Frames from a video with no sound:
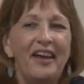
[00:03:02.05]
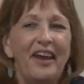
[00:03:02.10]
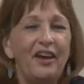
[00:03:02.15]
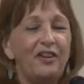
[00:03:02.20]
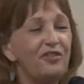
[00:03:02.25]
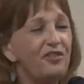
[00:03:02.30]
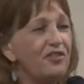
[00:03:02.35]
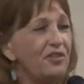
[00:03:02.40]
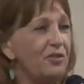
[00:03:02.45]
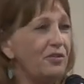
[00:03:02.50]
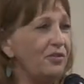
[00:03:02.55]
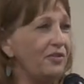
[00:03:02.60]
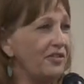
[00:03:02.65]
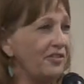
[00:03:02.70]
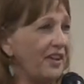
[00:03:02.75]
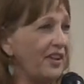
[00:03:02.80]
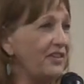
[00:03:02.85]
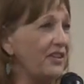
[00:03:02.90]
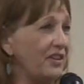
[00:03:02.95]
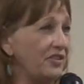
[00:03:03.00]
as
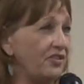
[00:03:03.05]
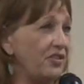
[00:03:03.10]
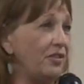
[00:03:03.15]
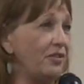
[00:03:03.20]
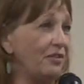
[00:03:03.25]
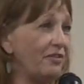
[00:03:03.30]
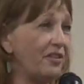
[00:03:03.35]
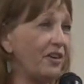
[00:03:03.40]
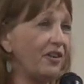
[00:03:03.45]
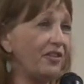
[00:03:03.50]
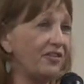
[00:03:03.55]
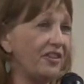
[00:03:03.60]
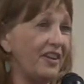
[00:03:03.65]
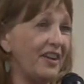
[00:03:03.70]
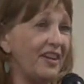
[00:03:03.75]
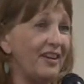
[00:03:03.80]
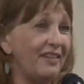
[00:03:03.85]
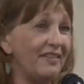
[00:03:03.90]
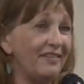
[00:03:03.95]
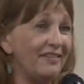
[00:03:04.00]
students at this
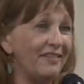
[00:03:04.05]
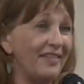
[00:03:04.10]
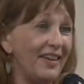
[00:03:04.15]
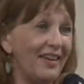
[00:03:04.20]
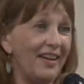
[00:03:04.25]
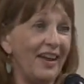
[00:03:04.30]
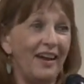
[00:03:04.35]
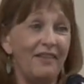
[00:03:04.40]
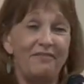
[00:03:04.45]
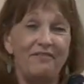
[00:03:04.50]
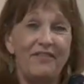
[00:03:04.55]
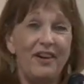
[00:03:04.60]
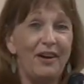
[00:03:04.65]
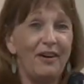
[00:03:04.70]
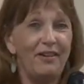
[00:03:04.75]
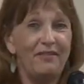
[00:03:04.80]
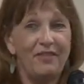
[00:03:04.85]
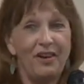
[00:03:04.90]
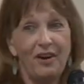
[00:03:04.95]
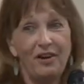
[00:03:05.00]
university, and I'm
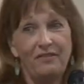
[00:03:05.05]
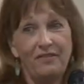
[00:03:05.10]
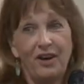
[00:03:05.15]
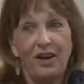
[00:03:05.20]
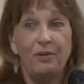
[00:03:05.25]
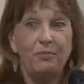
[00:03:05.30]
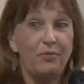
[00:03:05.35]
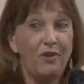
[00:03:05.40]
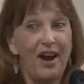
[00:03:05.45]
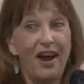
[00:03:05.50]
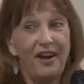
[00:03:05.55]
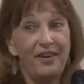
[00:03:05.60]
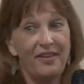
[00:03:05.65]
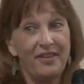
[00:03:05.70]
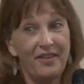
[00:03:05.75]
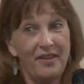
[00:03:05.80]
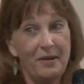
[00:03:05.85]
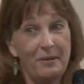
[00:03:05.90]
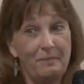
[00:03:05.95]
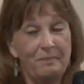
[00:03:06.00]
very, very, very
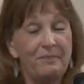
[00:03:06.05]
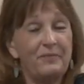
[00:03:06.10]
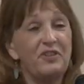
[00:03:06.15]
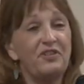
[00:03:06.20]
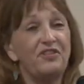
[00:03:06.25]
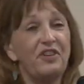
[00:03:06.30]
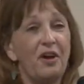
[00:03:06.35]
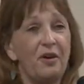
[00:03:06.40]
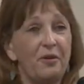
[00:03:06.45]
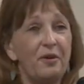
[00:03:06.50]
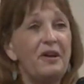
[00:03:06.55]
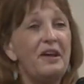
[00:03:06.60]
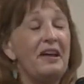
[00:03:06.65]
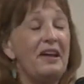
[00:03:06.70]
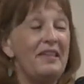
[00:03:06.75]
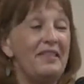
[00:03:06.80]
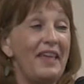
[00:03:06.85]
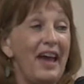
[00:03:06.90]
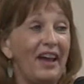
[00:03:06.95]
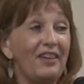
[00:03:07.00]
proud of them. So
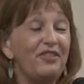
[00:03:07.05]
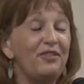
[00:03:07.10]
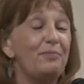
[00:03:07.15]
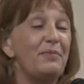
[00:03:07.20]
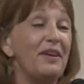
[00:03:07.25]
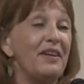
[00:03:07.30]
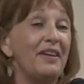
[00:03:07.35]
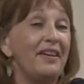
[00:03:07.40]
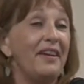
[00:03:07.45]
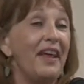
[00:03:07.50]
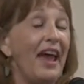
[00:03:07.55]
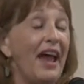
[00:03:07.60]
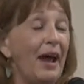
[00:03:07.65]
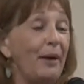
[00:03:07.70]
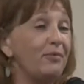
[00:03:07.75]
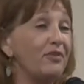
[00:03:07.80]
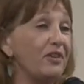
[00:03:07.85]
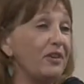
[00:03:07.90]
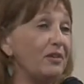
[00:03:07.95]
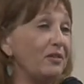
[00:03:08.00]
that's been
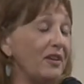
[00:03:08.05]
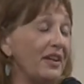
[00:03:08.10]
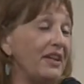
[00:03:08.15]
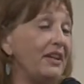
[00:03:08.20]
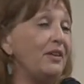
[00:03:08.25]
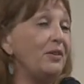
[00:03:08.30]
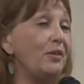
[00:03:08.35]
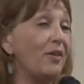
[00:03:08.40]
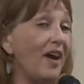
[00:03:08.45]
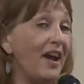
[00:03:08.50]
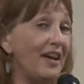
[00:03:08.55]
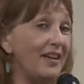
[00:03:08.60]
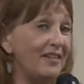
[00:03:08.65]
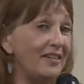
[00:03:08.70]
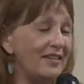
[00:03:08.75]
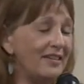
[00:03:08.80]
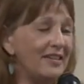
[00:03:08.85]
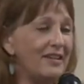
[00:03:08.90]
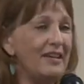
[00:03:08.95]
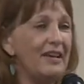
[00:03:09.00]
absolutely great.
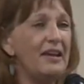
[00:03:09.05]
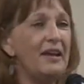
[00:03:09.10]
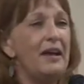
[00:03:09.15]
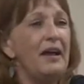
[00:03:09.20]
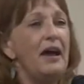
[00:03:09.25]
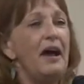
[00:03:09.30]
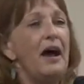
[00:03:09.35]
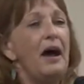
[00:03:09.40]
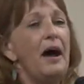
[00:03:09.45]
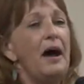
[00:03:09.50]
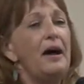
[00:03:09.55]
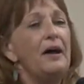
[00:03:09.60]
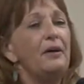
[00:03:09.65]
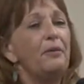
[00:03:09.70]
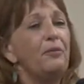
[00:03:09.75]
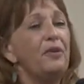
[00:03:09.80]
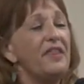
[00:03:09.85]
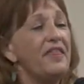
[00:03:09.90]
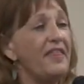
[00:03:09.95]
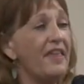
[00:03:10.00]

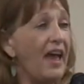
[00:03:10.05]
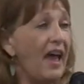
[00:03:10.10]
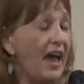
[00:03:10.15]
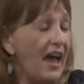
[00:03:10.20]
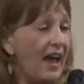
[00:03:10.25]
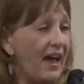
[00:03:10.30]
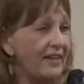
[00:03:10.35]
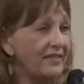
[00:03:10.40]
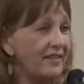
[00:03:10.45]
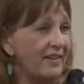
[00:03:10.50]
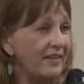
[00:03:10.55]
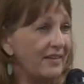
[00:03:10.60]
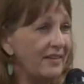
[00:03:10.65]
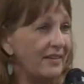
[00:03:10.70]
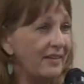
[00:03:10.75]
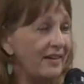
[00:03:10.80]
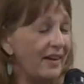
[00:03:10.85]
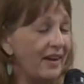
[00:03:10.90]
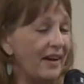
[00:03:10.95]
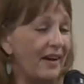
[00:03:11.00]
With that,
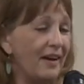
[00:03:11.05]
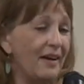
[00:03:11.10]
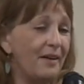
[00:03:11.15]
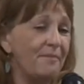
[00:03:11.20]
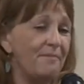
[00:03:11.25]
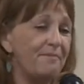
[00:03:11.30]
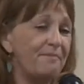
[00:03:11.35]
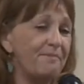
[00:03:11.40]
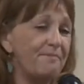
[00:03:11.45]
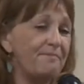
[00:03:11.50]
um,